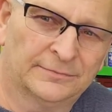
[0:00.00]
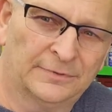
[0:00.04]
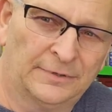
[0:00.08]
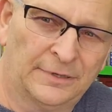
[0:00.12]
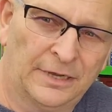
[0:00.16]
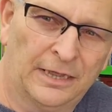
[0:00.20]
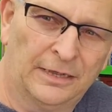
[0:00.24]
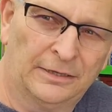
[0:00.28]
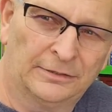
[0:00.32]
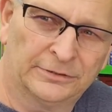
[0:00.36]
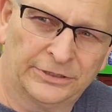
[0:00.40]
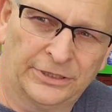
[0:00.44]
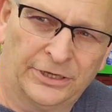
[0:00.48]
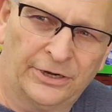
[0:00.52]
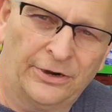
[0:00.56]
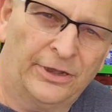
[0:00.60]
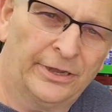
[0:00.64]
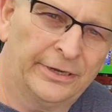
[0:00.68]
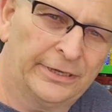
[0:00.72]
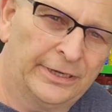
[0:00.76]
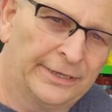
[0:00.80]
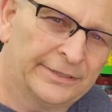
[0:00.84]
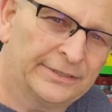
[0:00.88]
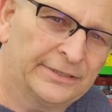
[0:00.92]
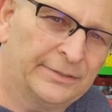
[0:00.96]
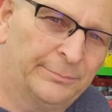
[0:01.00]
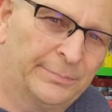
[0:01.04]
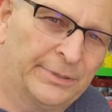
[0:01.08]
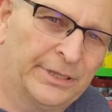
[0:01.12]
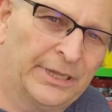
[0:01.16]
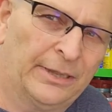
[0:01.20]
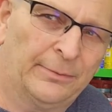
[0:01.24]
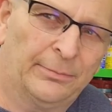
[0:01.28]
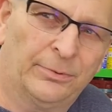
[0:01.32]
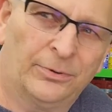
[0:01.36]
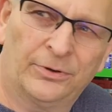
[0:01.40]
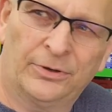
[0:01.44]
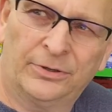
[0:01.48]
long. I'd like to
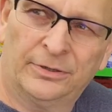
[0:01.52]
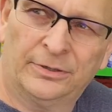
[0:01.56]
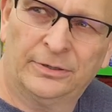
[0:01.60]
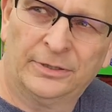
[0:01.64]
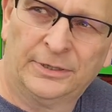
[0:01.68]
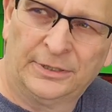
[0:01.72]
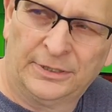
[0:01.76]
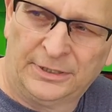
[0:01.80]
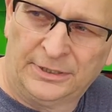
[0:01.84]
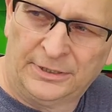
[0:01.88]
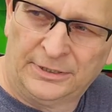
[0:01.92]
be able